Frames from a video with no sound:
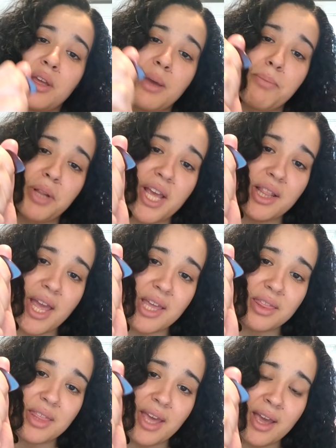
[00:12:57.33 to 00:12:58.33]
and play
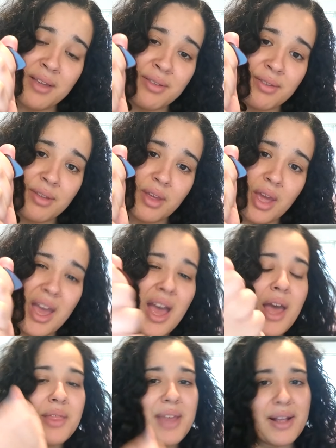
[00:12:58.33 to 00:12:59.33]
like this.
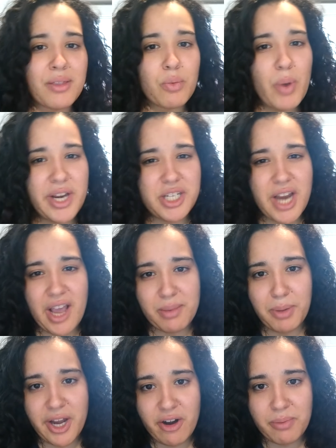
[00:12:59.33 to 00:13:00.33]
That's the way jazz
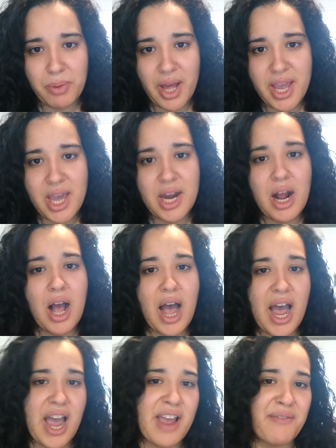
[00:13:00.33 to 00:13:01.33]
players play it.
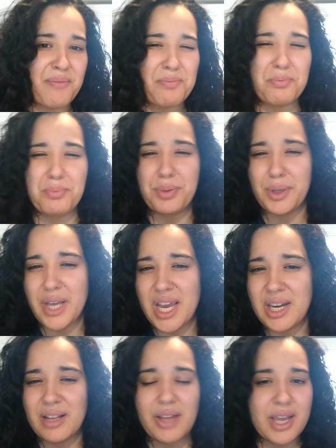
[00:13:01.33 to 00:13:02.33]
I've
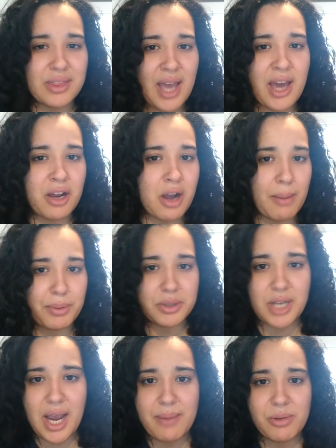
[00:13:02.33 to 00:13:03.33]
played it like that a couple of
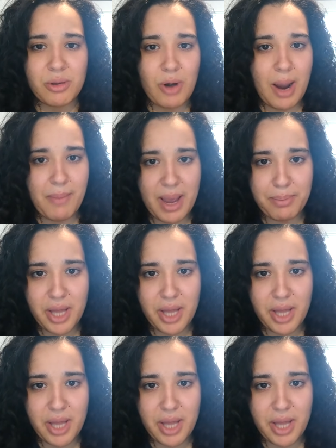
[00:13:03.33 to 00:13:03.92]
times throughout my